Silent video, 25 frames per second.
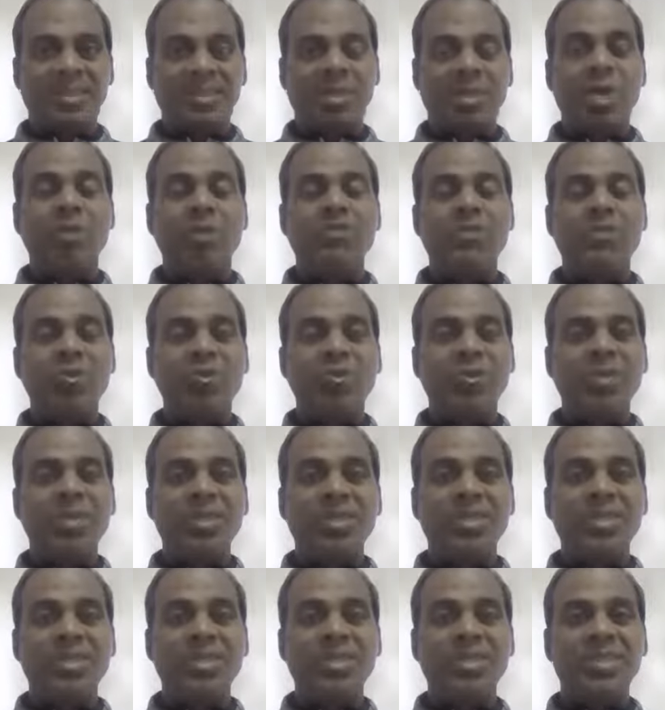of
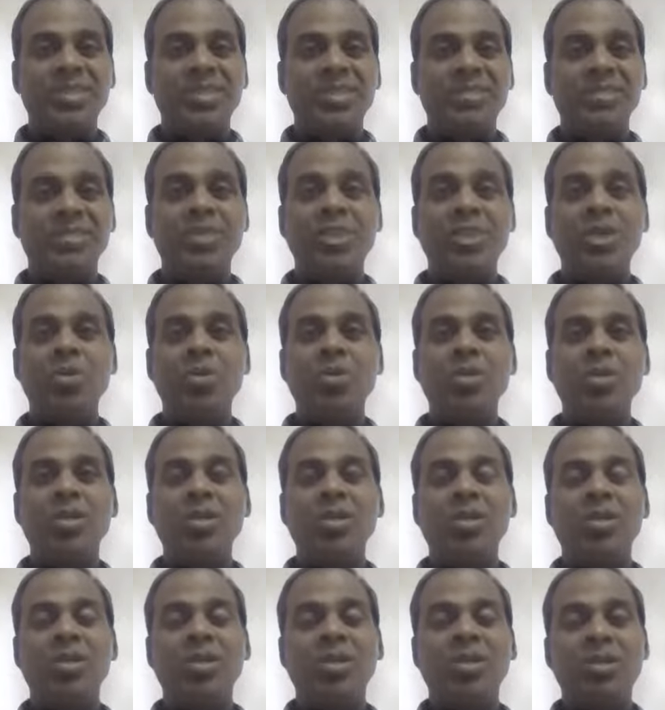students
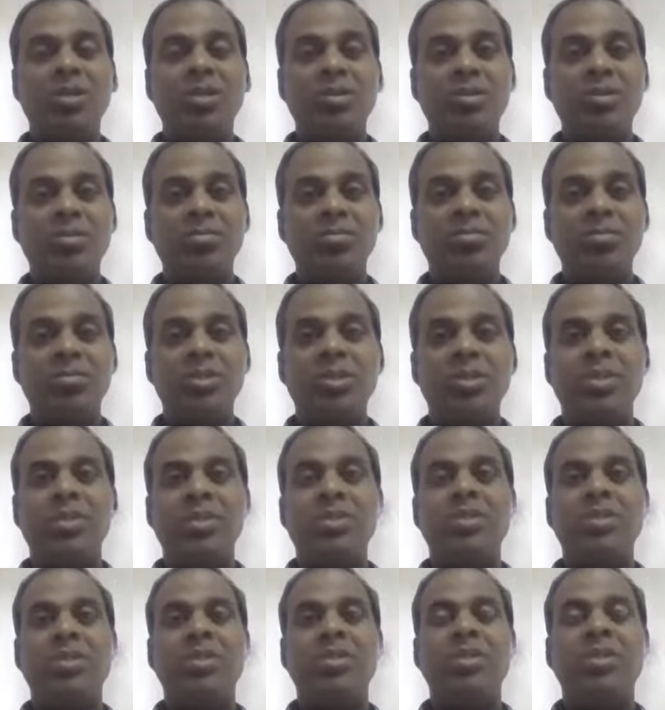without
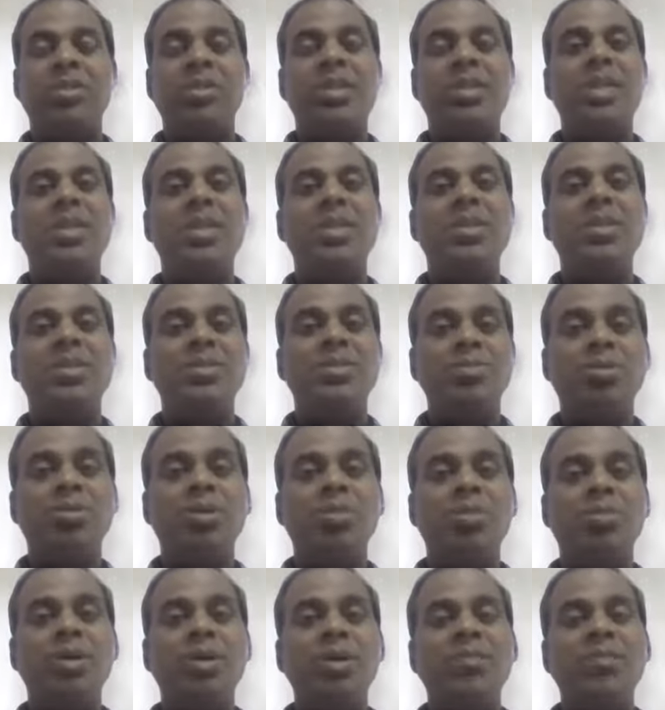taking a
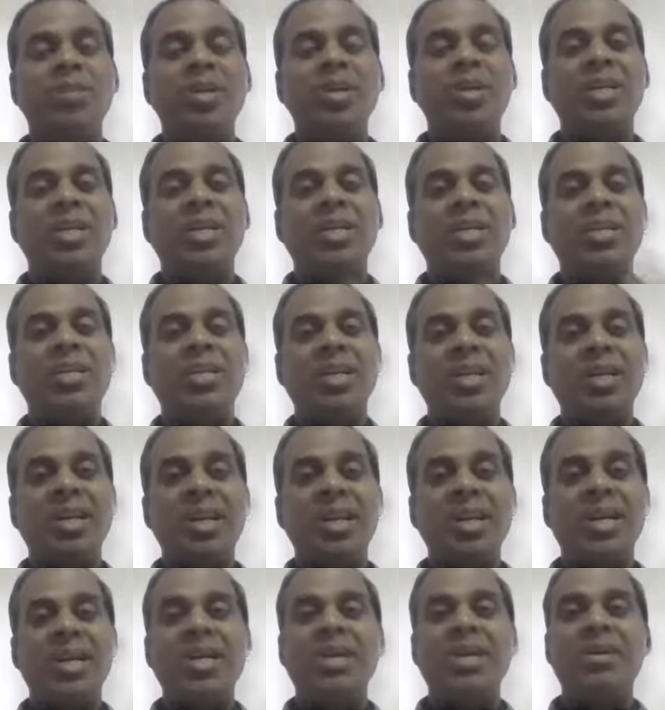small part, we are taking the
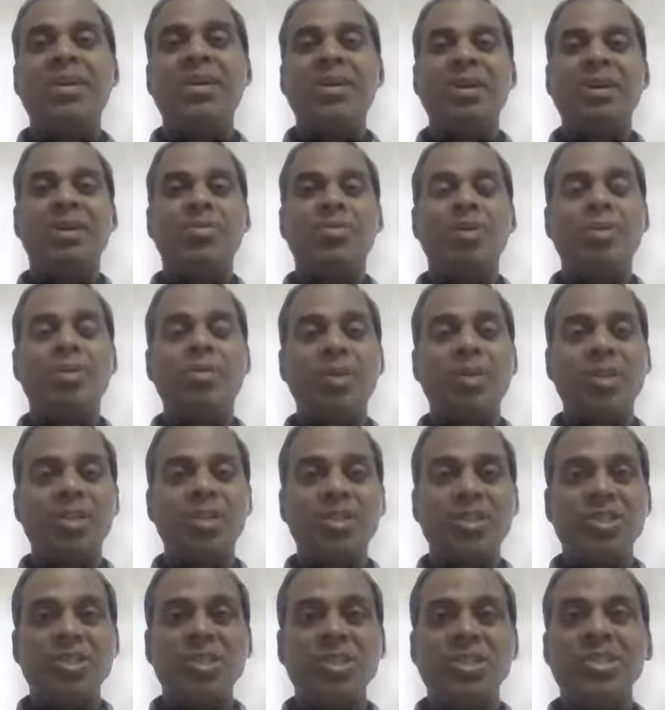entire
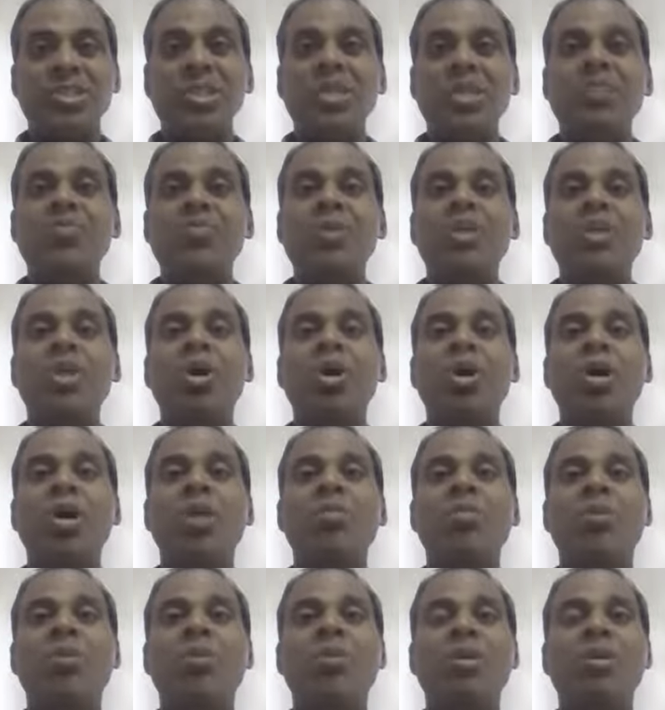population, then we talk
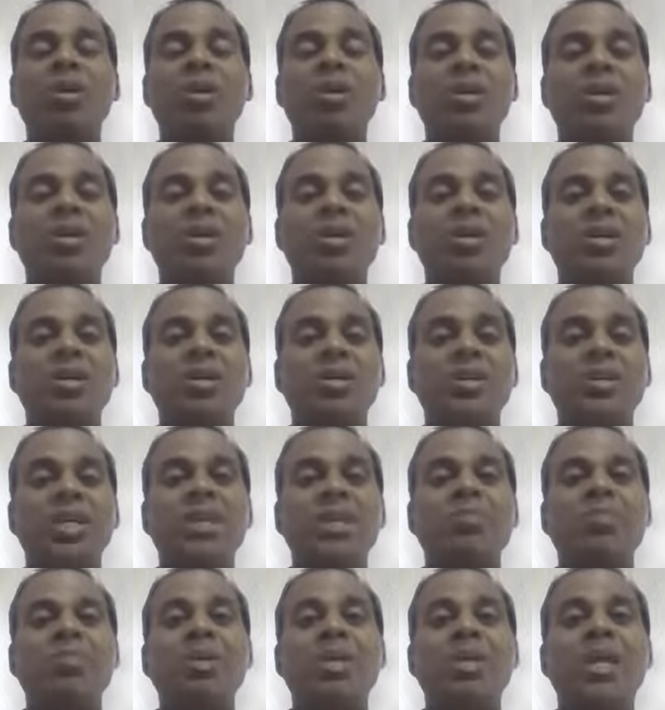about
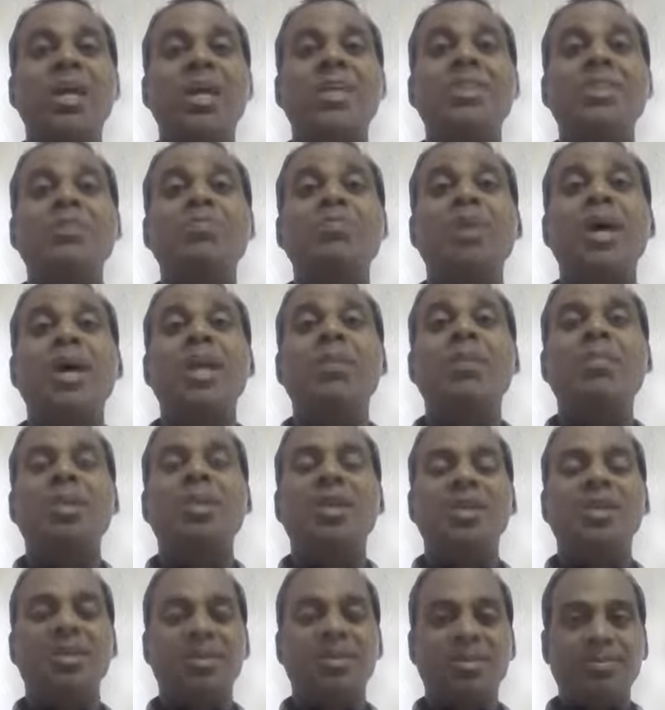that mean as
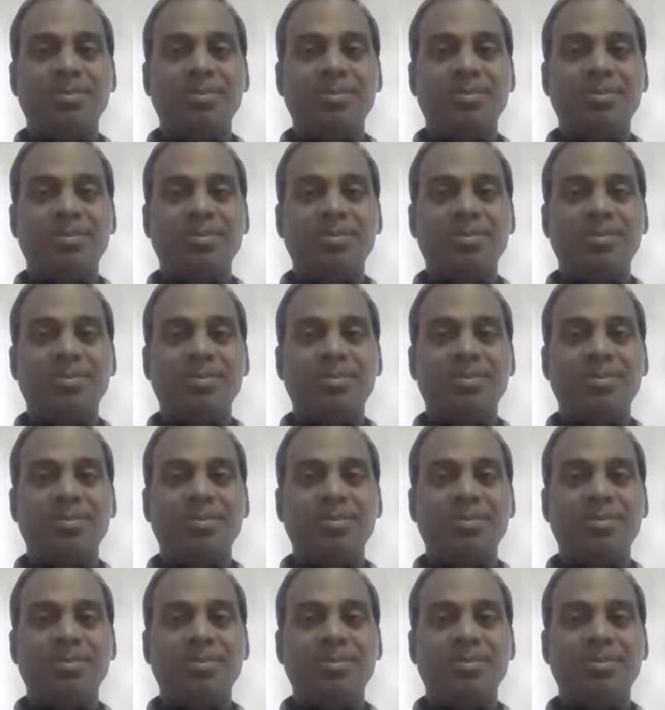parameter.